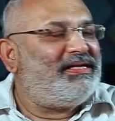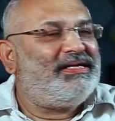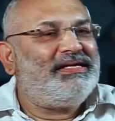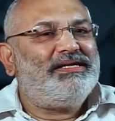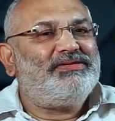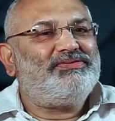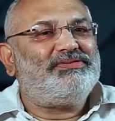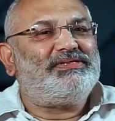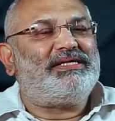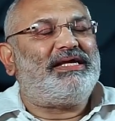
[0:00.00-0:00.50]
it
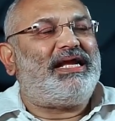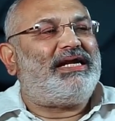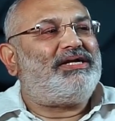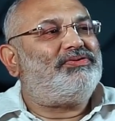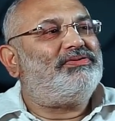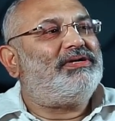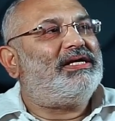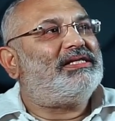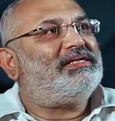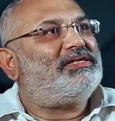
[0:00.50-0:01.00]
was a get
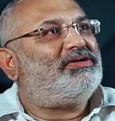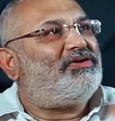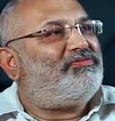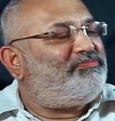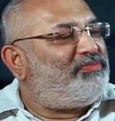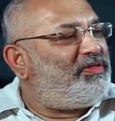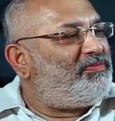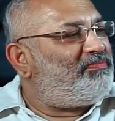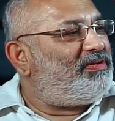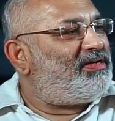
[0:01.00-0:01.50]
together of
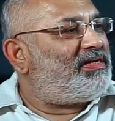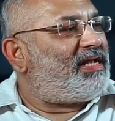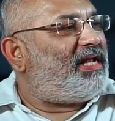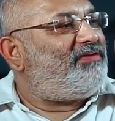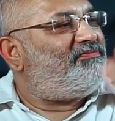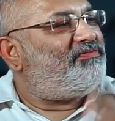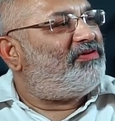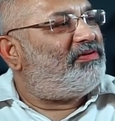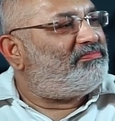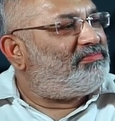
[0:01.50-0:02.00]
people right
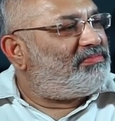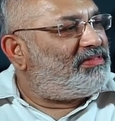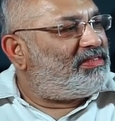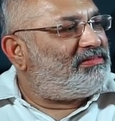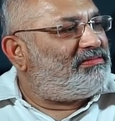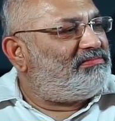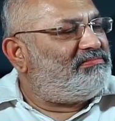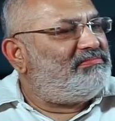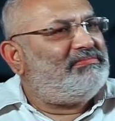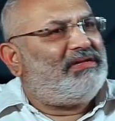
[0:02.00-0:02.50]
from the,
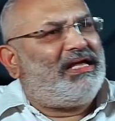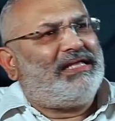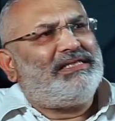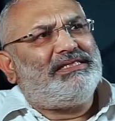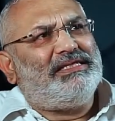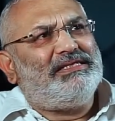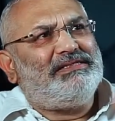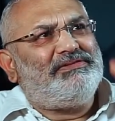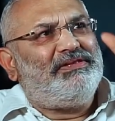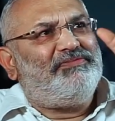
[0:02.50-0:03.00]
I
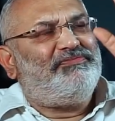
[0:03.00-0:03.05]
think, the